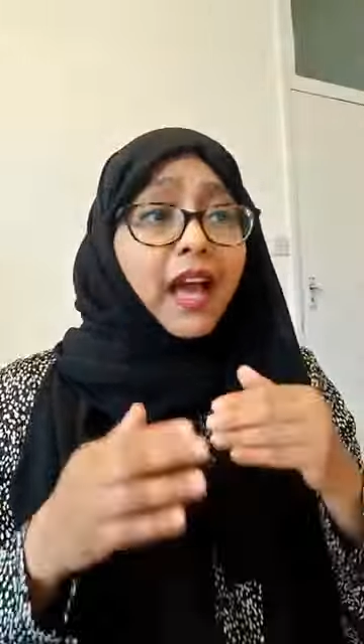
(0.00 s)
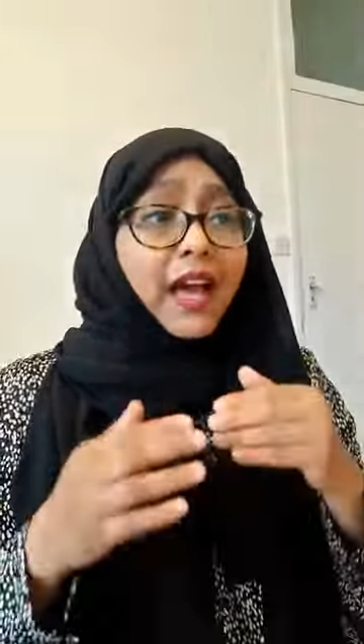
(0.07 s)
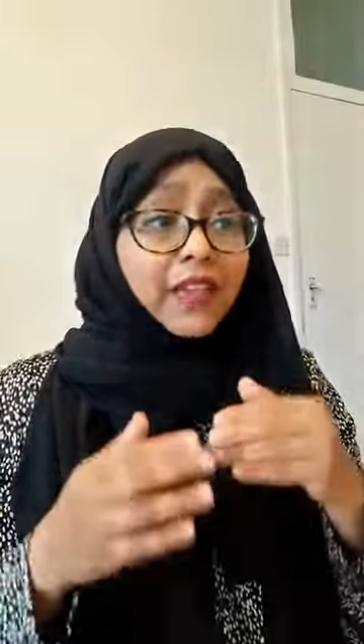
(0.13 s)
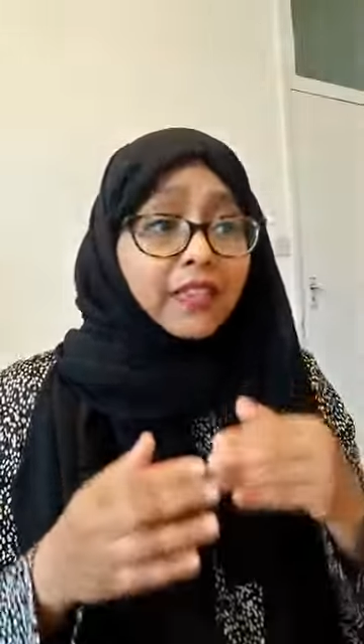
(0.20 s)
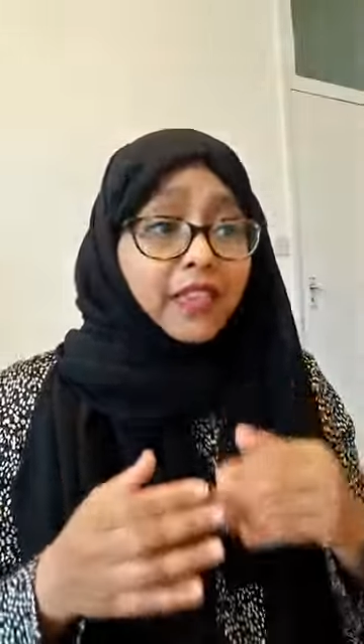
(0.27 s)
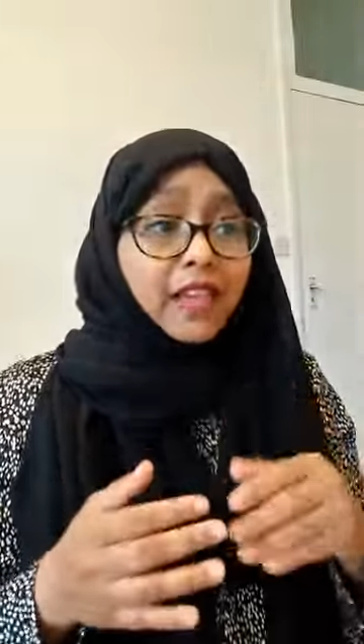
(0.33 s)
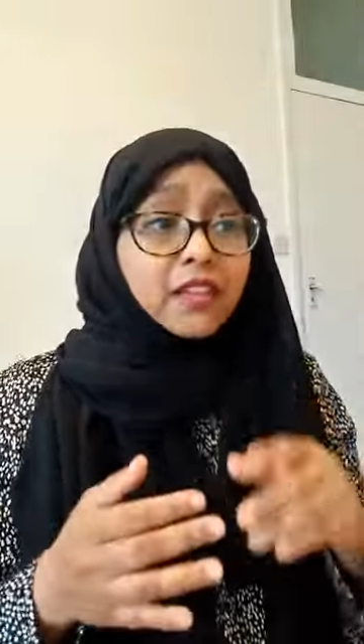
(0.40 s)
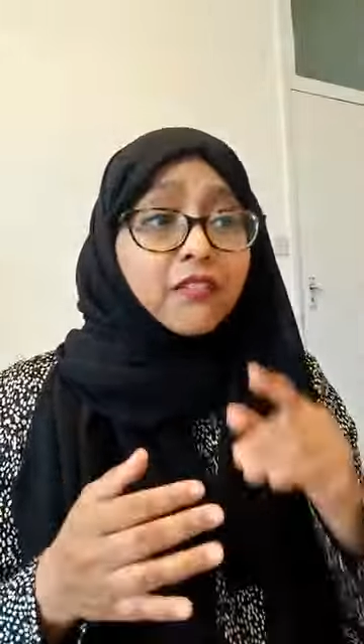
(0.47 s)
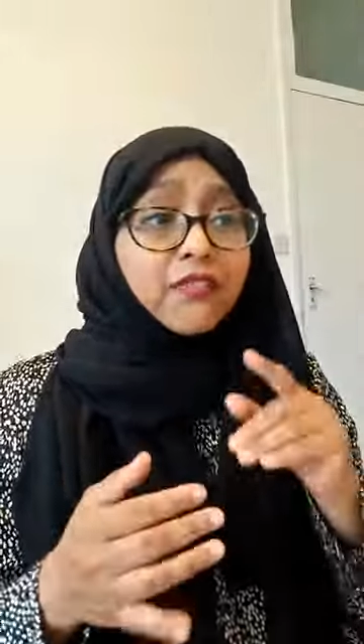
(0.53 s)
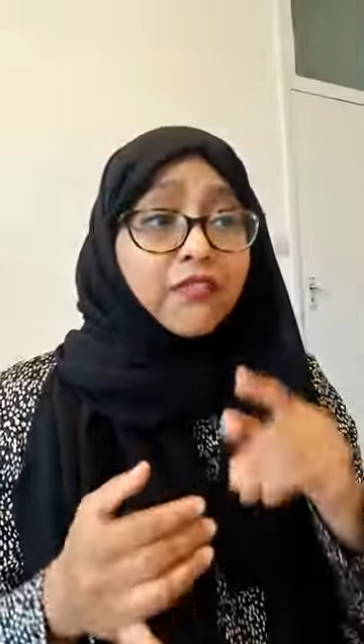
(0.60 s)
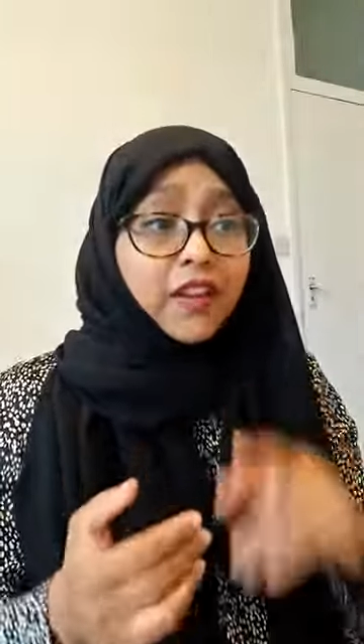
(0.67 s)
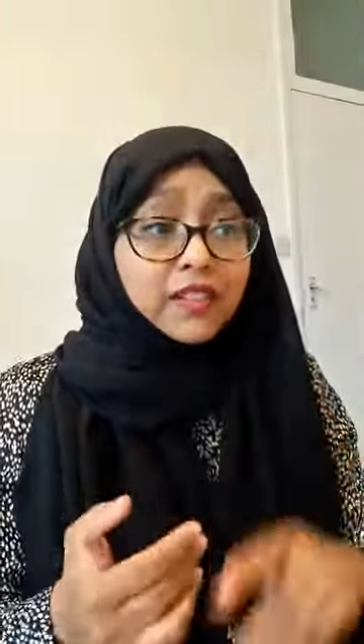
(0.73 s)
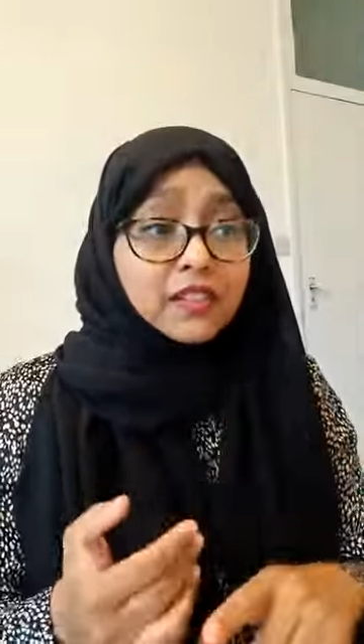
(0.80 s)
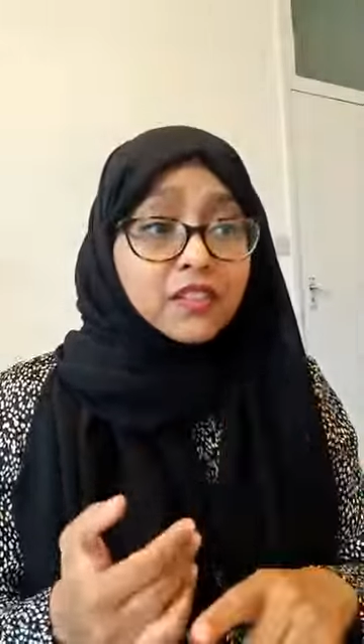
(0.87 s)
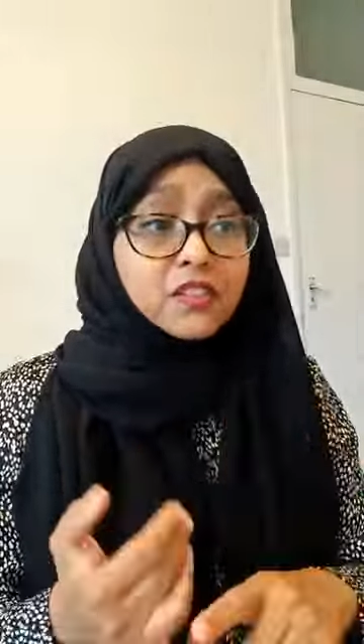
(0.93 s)
And then the
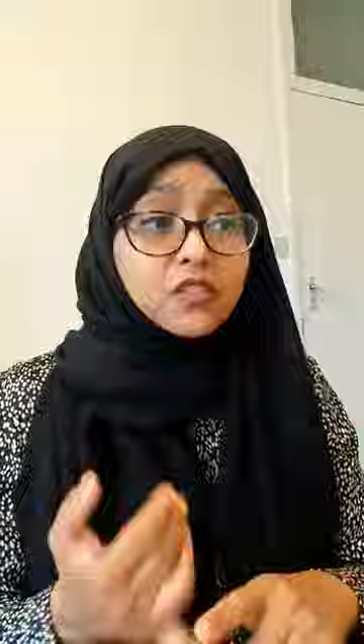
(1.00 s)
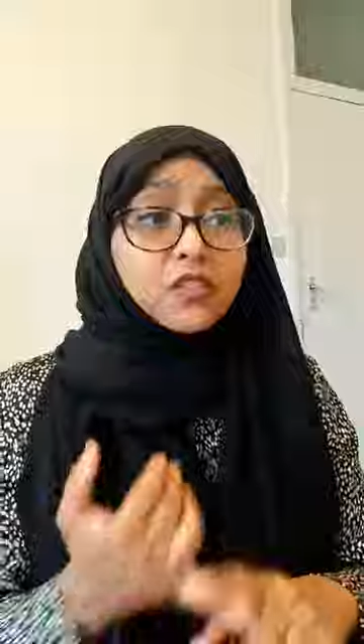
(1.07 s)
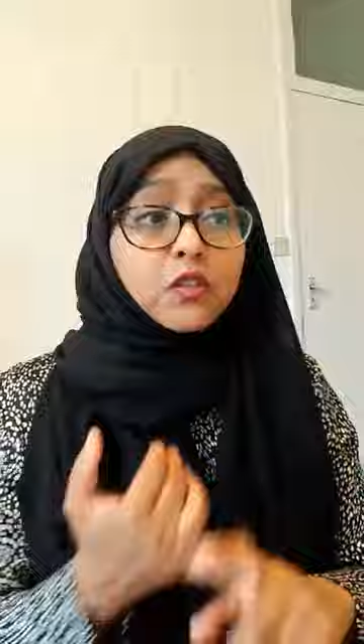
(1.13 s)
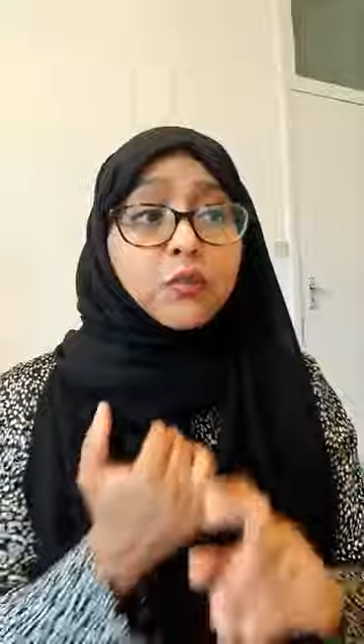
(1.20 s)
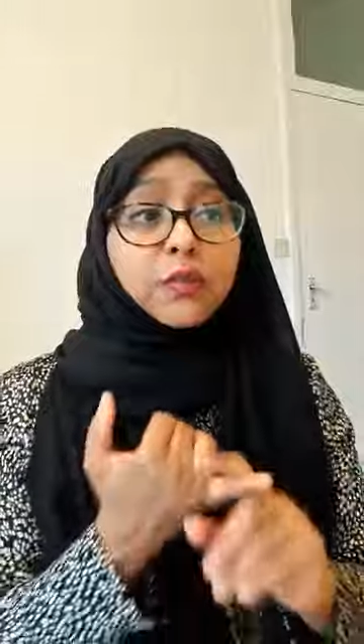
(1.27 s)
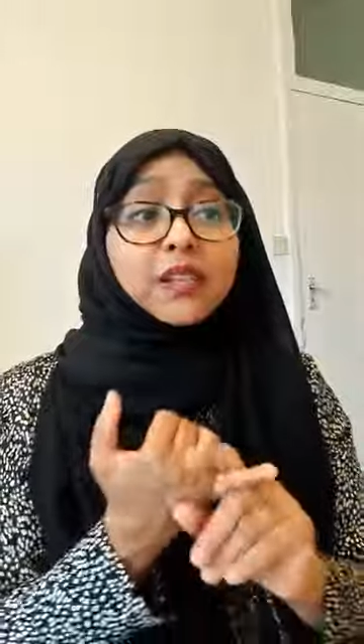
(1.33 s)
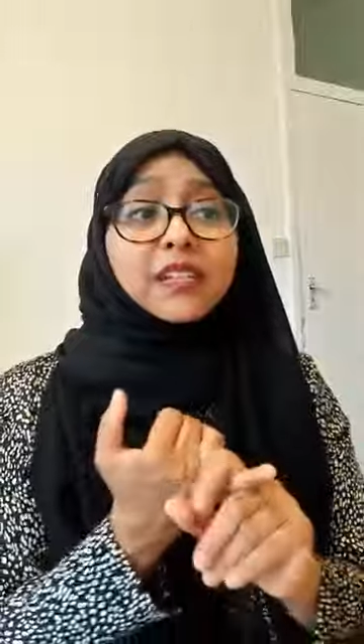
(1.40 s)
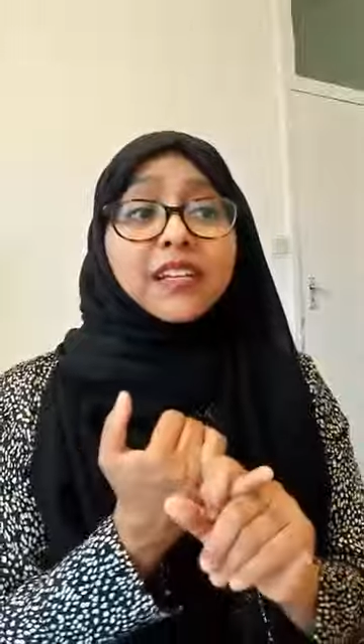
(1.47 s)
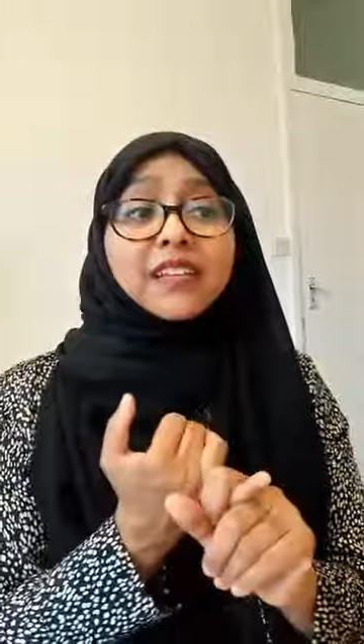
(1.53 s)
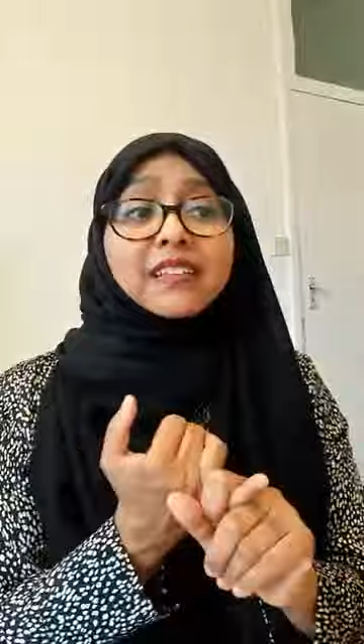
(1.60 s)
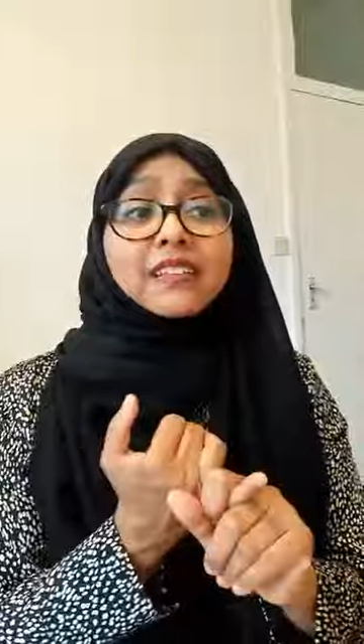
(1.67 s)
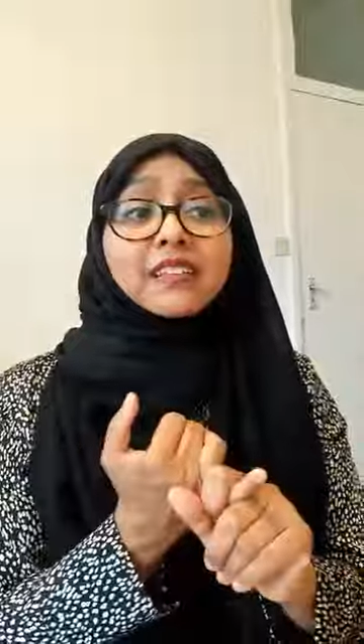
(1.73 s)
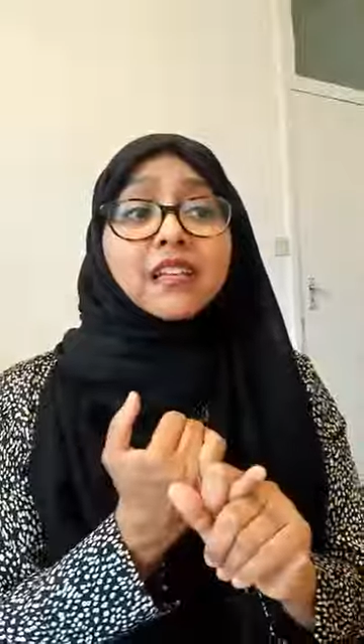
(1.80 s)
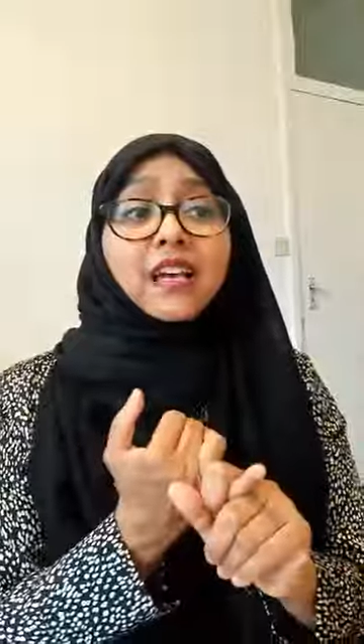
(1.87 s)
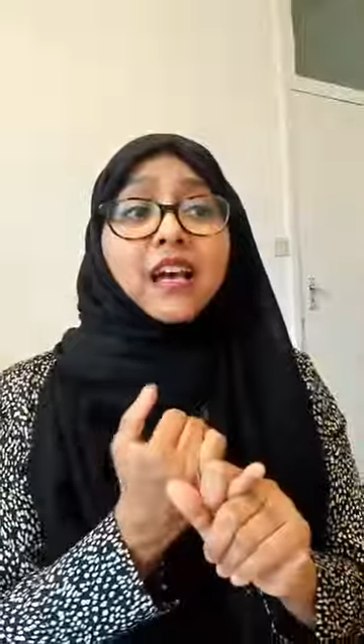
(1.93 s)
first installment
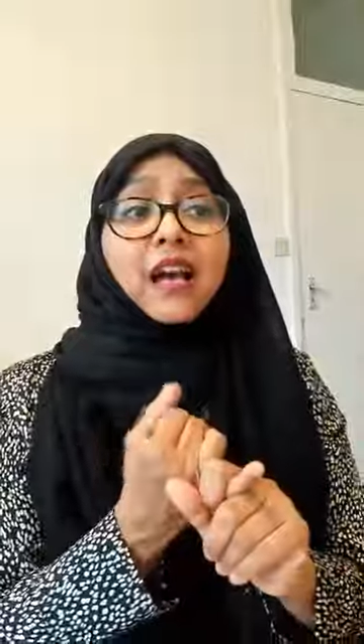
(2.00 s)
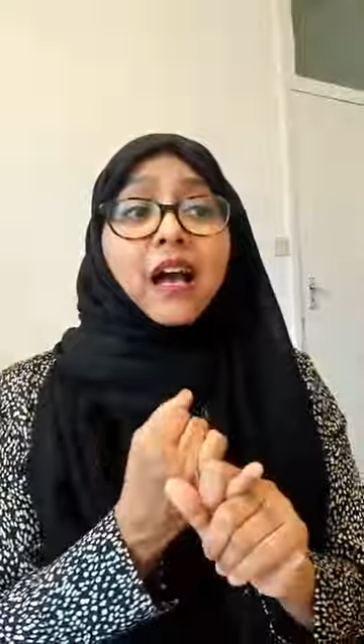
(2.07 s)
is